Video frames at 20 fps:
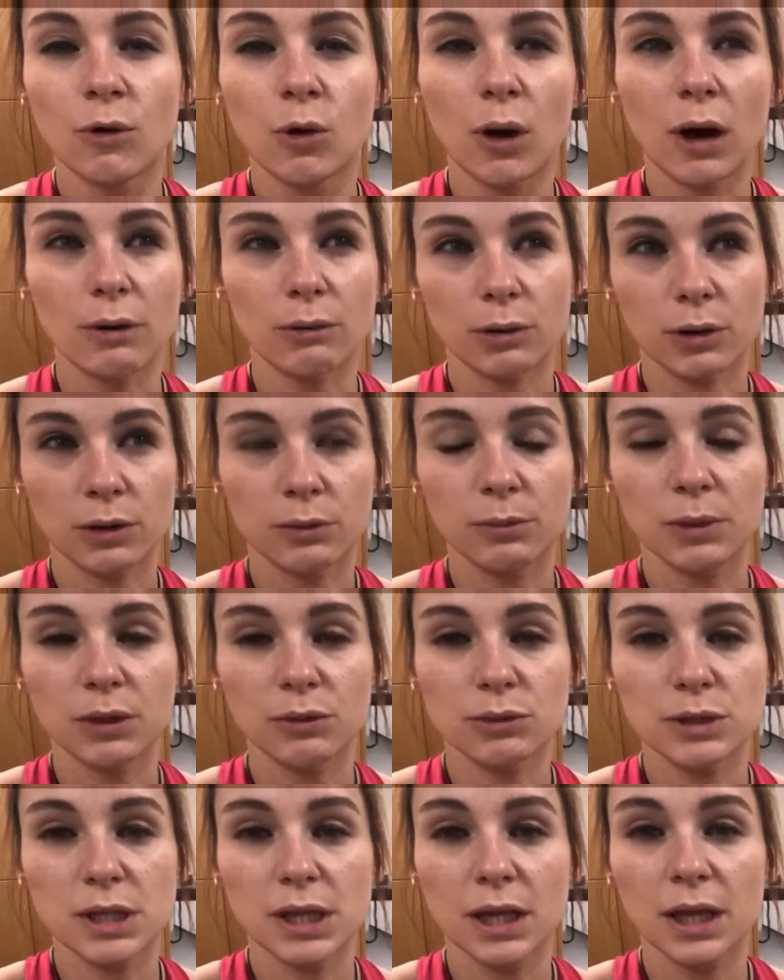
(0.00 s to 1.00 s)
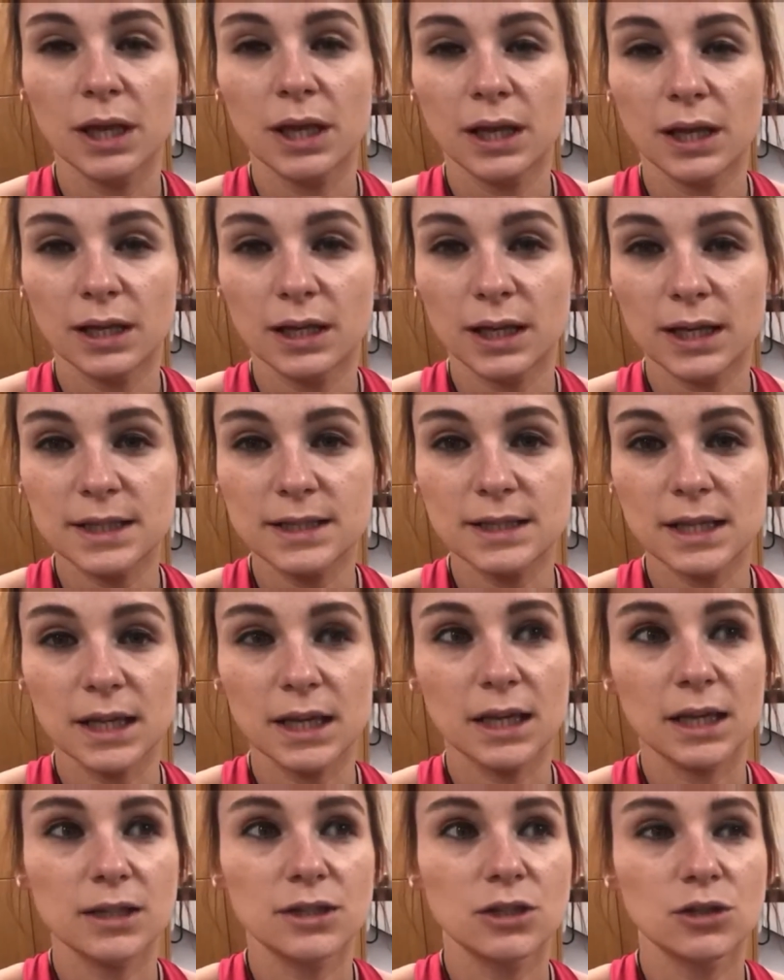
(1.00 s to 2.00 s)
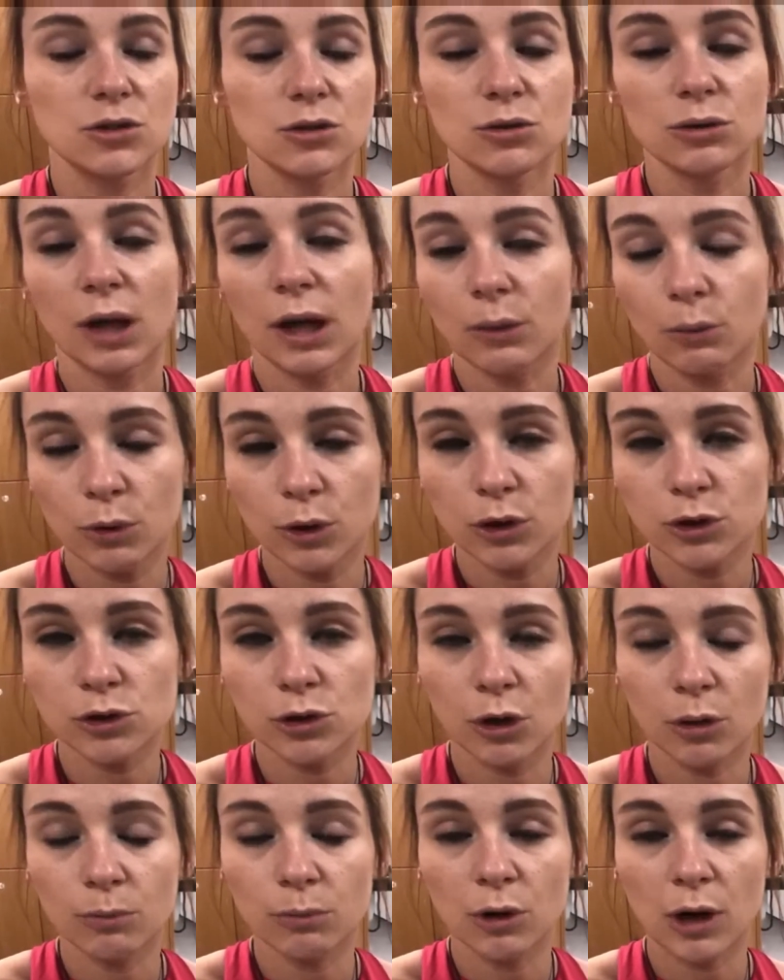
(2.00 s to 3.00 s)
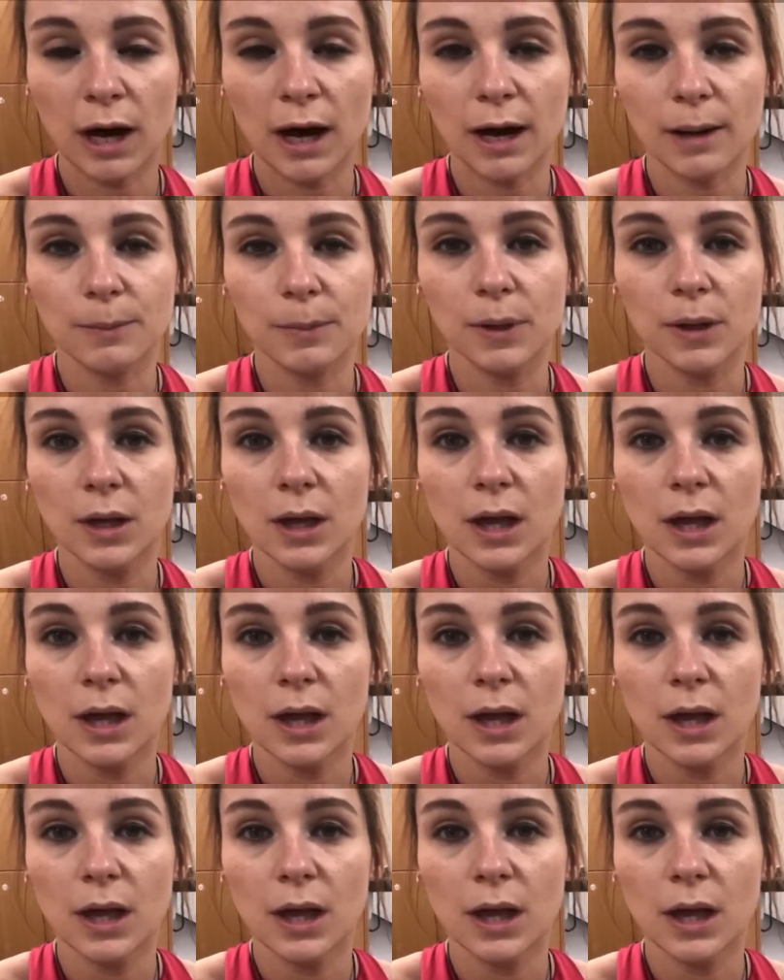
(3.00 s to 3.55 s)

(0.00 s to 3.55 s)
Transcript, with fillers: four hour commute later to do like workshop prep.